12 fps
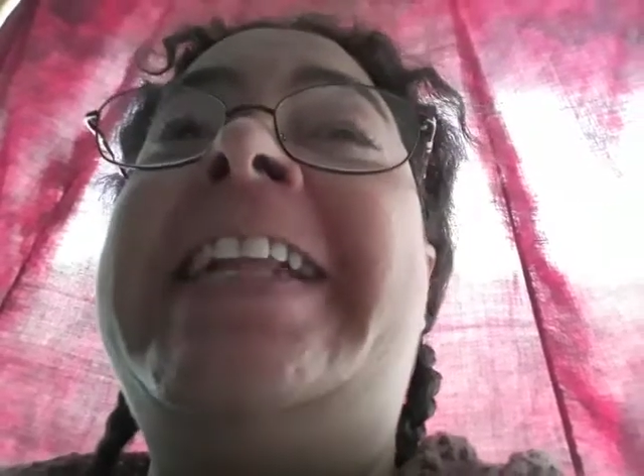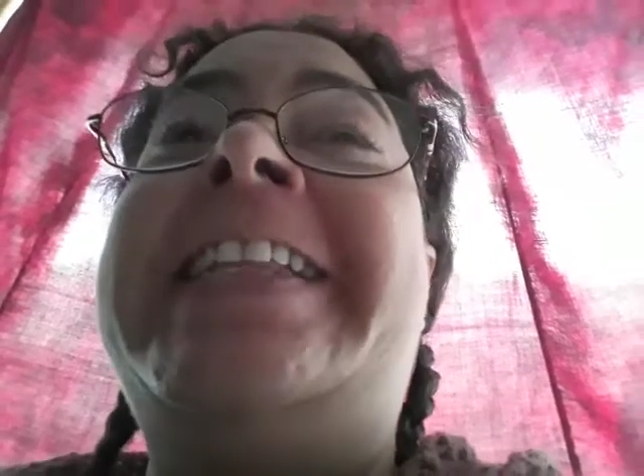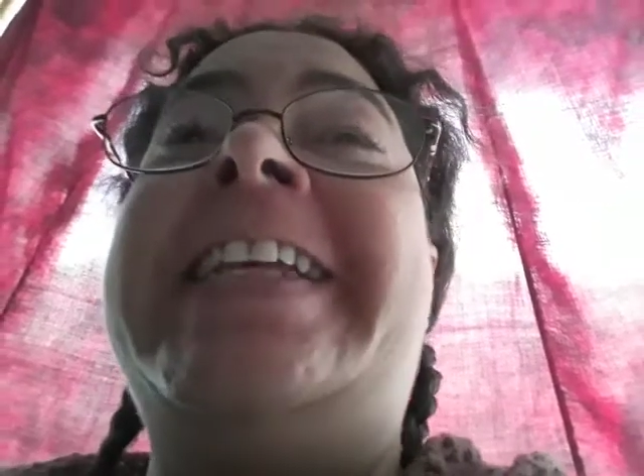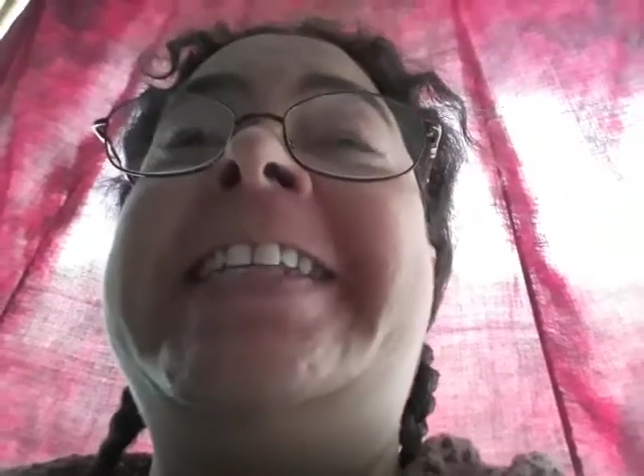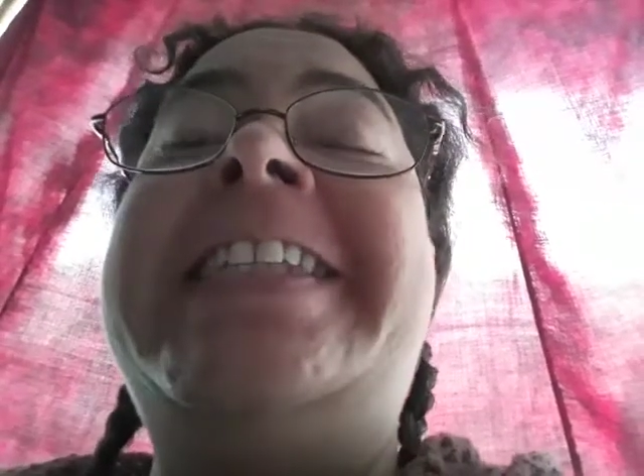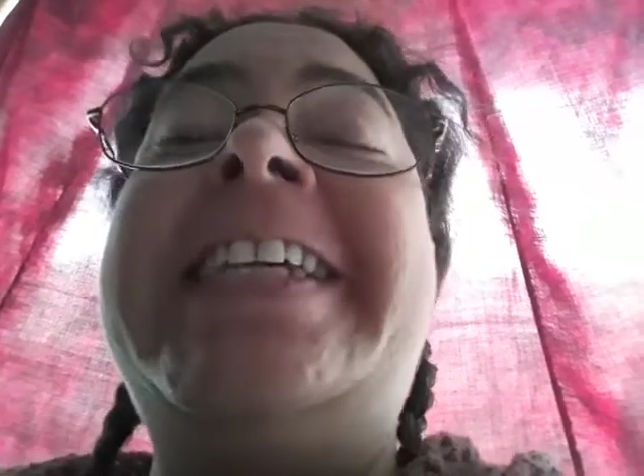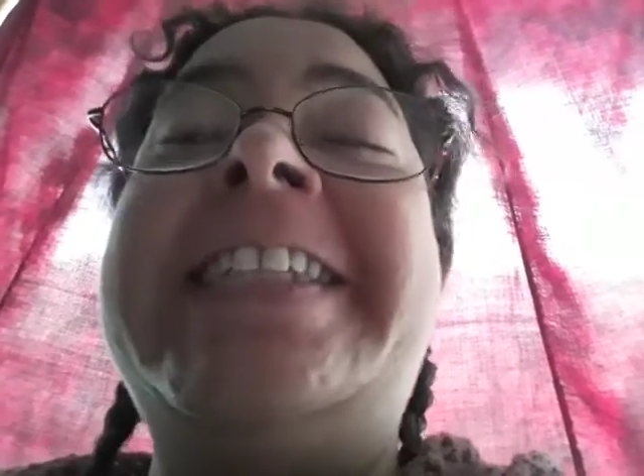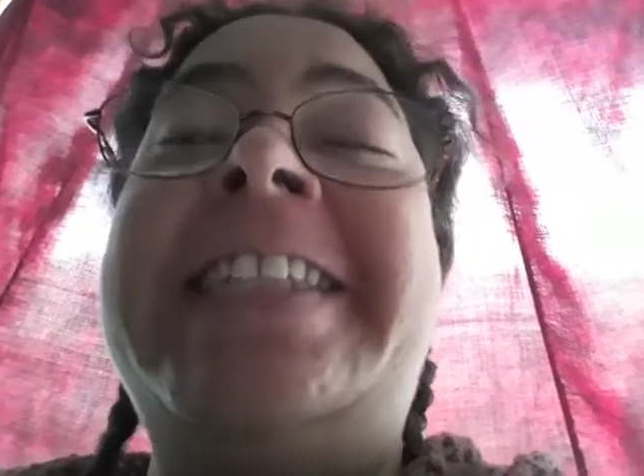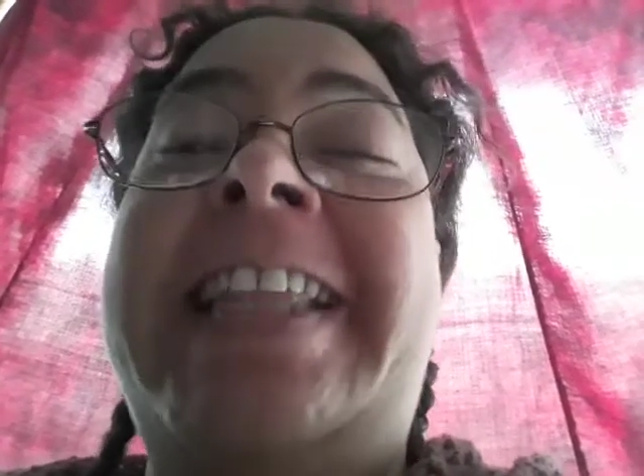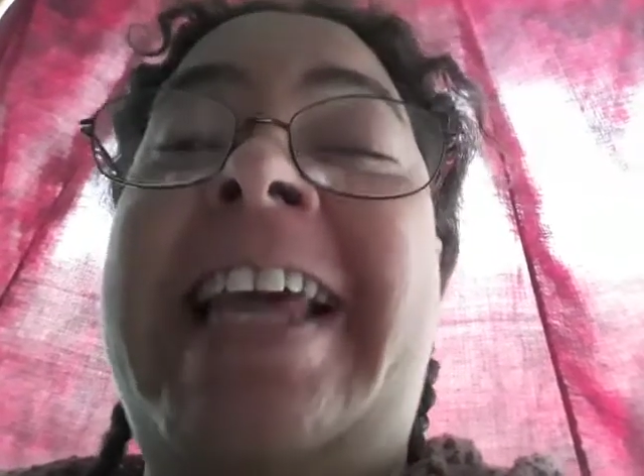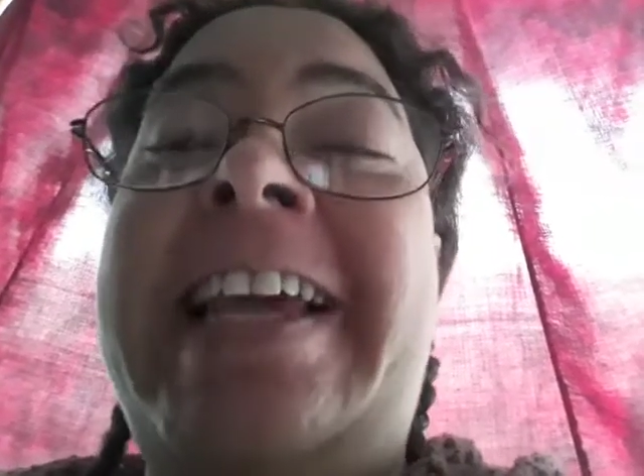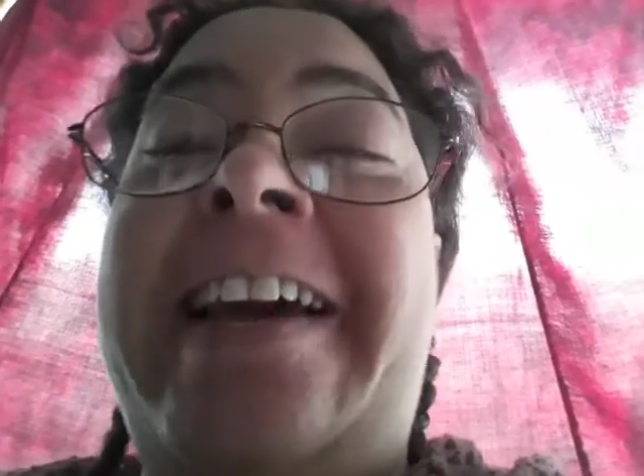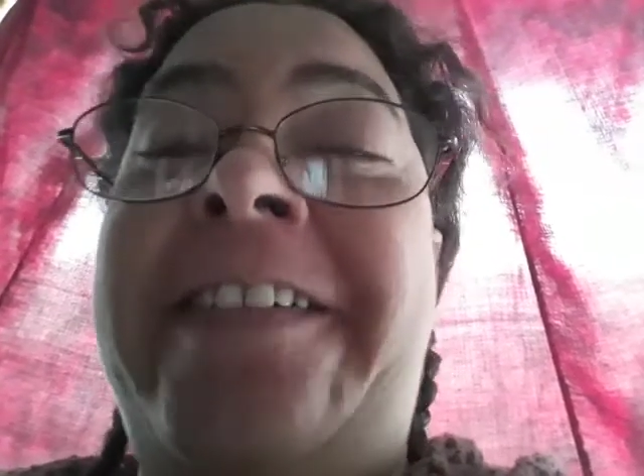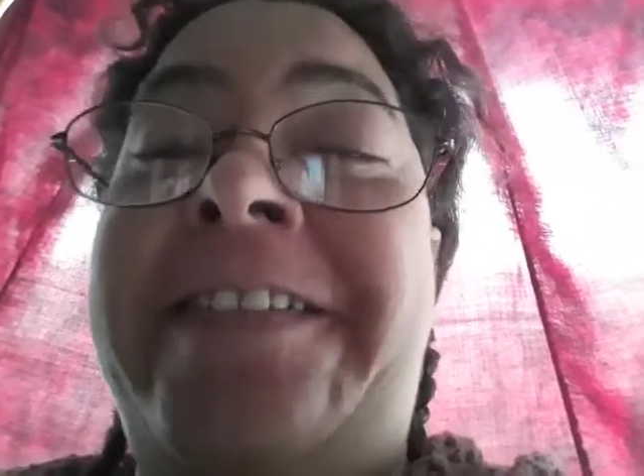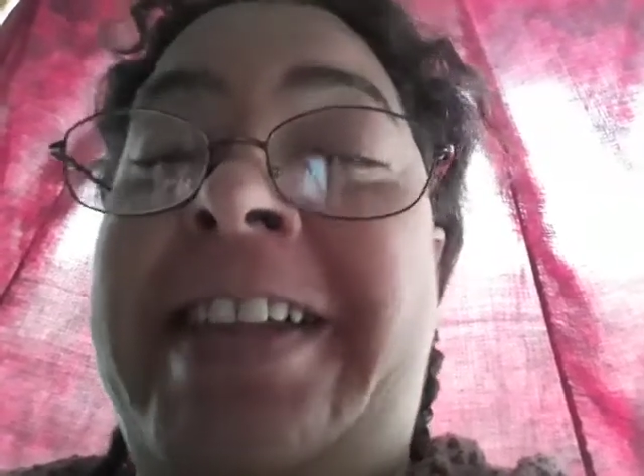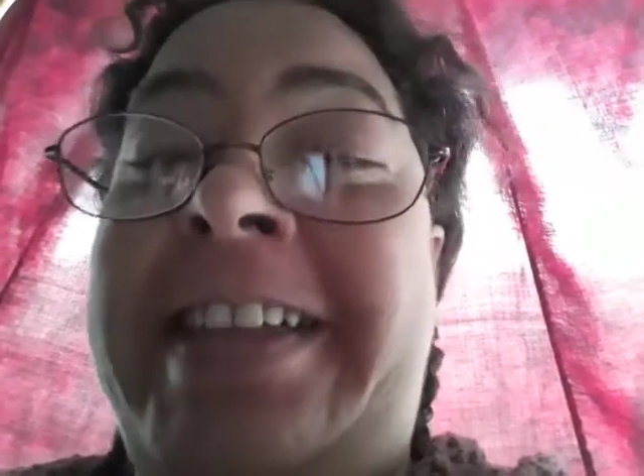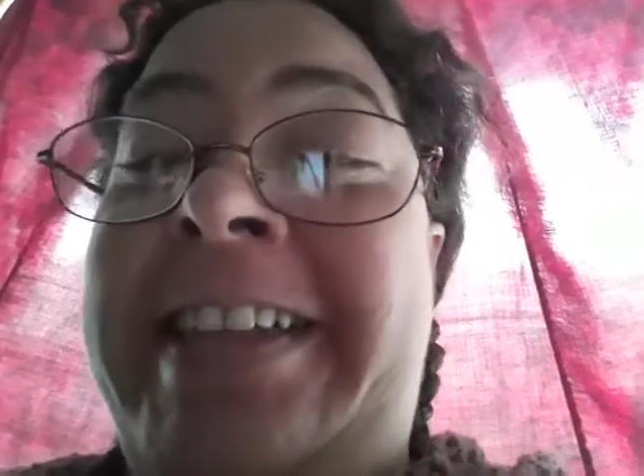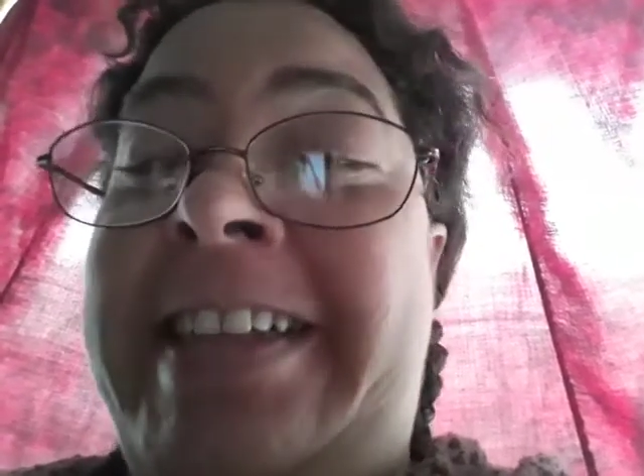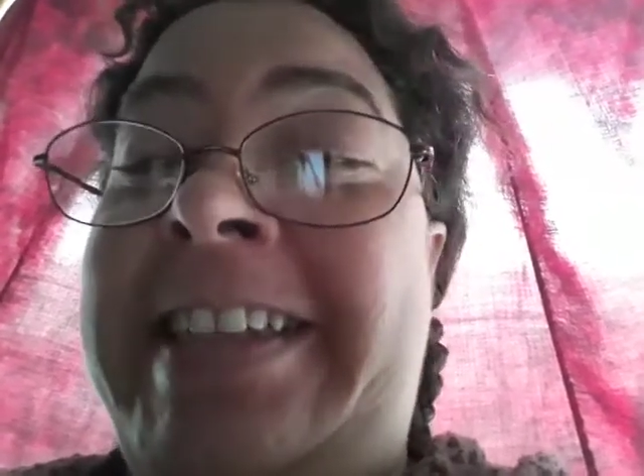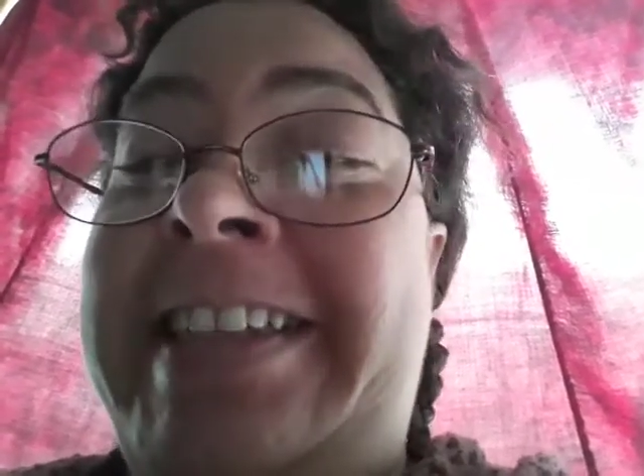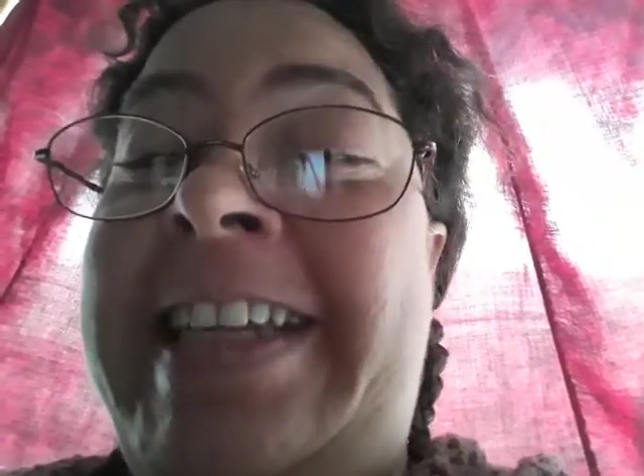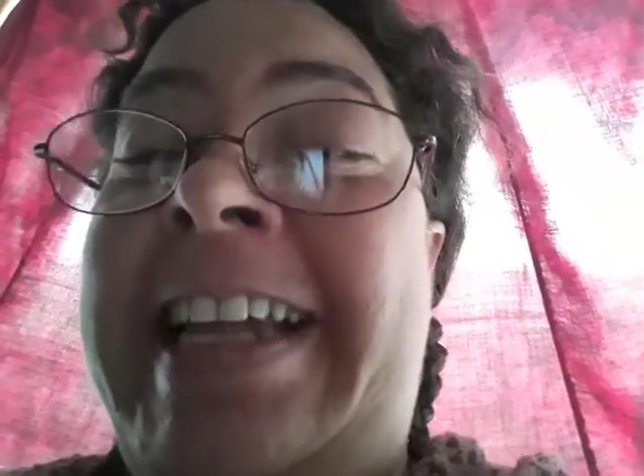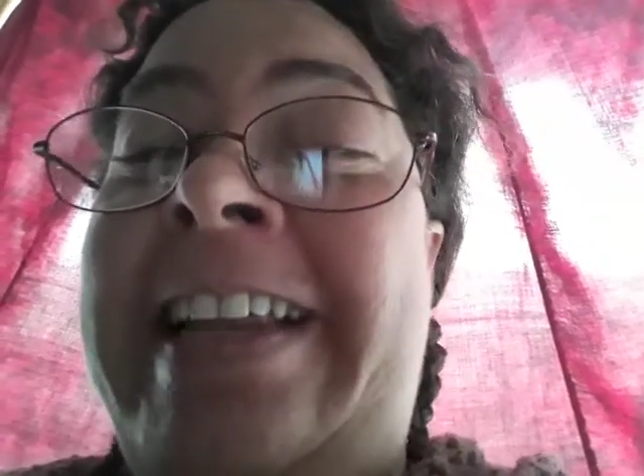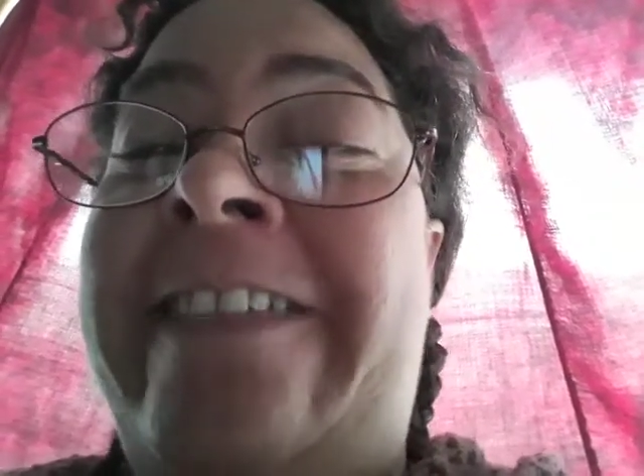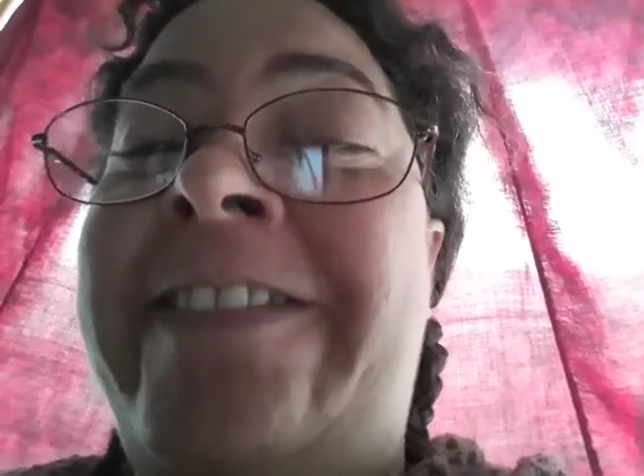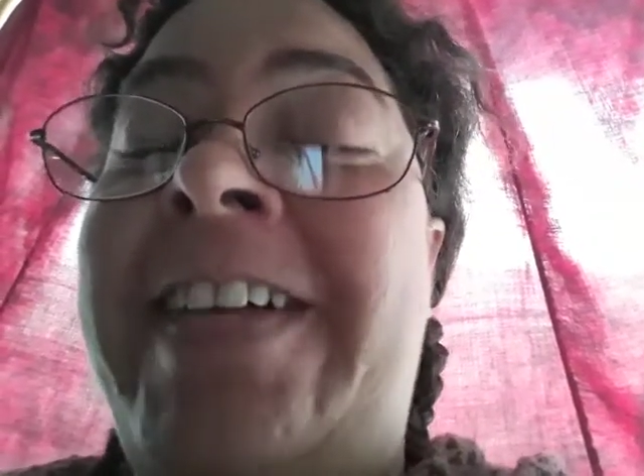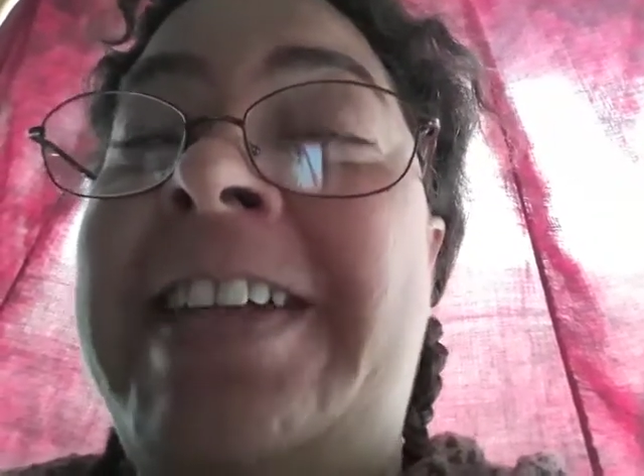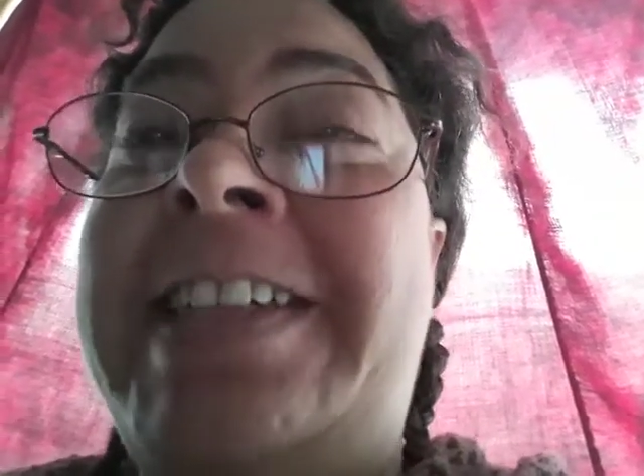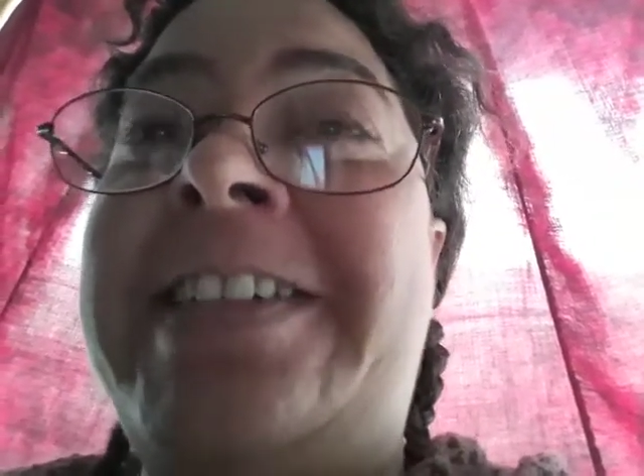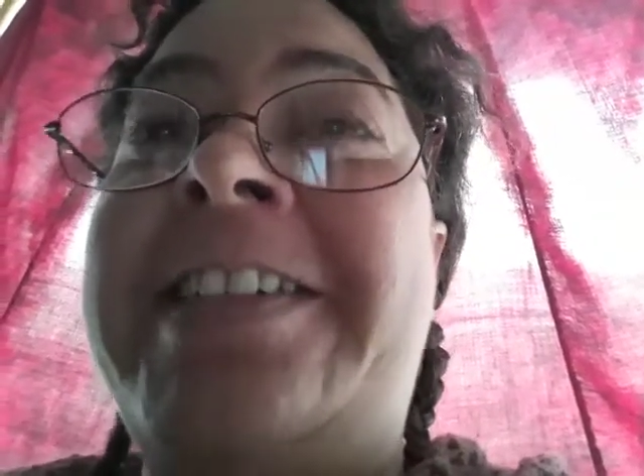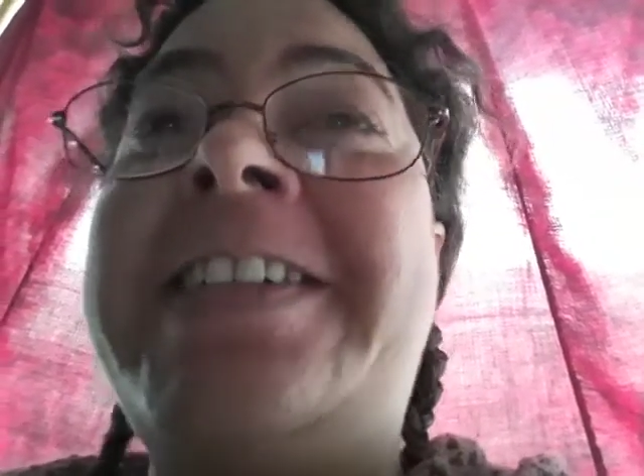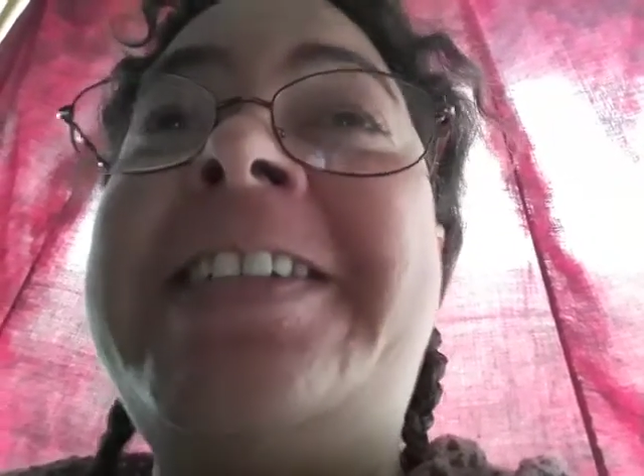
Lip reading: the sixth day of the Trezene Vulture.